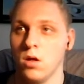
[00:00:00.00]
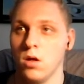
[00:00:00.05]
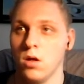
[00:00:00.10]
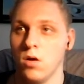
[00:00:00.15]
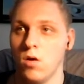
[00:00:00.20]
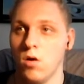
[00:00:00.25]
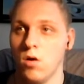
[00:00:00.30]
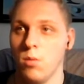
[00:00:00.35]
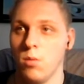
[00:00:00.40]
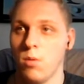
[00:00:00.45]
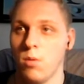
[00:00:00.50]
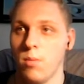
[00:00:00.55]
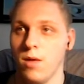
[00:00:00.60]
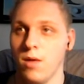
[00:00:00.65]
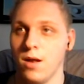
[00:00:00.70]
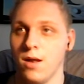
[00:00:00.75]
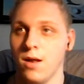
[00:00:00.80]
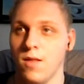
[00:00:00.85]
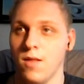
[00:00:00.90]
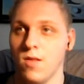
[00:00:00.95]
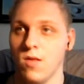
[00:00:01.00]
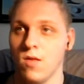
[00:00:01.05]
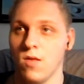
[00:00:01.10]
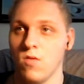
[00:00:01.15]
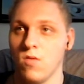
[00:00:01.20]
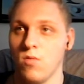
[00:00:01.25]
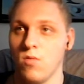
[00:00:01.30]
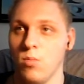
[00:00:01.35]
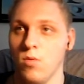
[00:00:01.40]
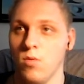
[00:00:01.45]
Or maybe it lets
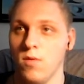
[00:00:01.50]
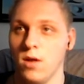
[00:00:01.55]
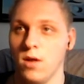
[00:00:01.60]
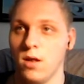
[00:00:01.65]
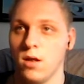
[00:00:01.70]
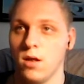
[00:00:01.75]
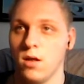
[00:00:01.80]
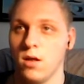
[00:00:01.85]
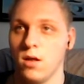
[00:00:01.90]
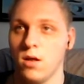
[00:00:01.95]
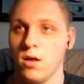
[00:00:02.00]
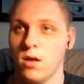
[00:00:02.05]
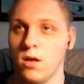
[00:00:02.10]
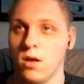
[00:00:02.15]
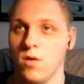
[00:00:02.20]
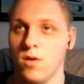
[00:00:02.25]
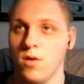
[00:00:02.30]
us remove it. No, it